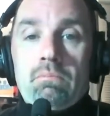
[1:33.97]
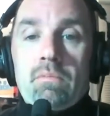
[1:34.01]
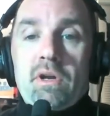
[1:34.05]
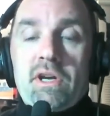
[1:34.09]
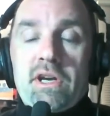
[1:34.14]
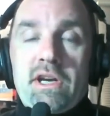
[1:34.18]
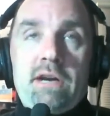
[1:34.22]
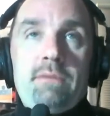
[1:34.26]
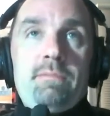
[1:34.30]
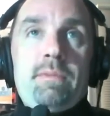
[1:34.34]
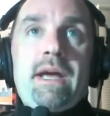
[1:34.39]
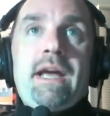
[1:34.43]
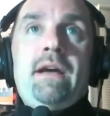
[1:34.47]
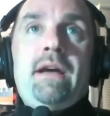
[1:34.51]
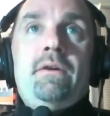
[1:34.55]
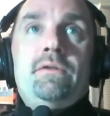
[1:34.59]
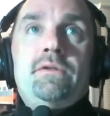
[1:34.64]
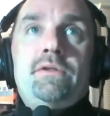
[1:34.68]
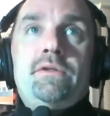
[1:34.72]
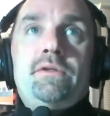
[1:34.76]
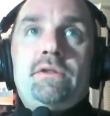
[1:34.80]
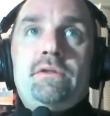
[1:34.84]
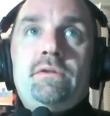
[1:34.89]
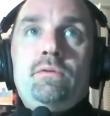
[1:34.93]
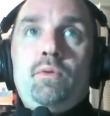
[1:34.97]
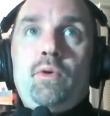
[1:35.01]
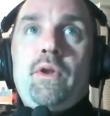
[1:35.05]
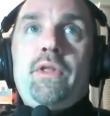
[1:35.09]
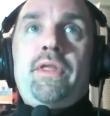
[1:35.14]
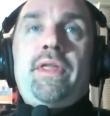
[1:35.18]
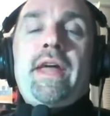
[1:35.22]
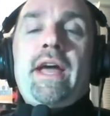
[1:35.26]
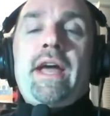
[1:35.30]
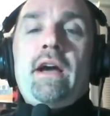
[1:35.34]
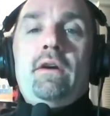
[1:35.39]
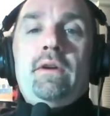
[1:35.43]
come out
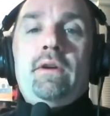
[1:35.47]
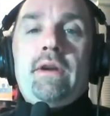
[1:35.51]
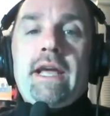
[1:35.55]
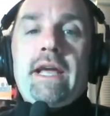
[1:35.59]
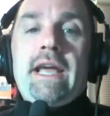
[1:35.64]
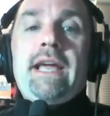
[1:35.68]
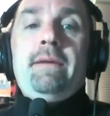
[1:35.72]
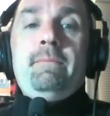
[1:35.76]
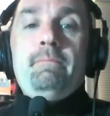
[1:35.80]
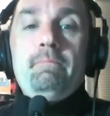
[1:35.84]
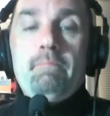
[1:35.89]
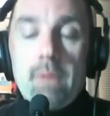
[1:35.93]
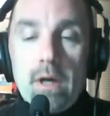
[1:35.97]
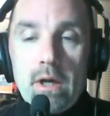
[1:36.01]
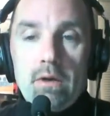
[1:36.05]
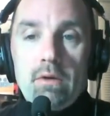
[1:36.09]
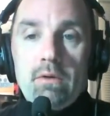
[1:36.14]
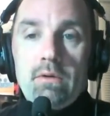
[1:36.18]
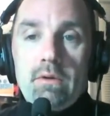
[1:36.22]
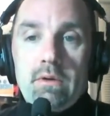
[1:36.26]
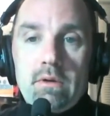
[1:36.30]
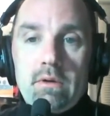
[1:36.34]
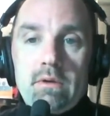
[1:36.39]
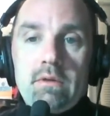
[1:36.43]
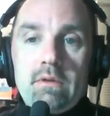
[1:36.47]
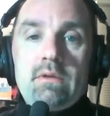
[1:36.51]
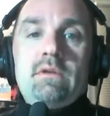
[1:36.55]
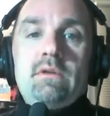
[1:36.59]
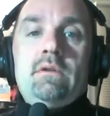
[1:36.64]
without a mode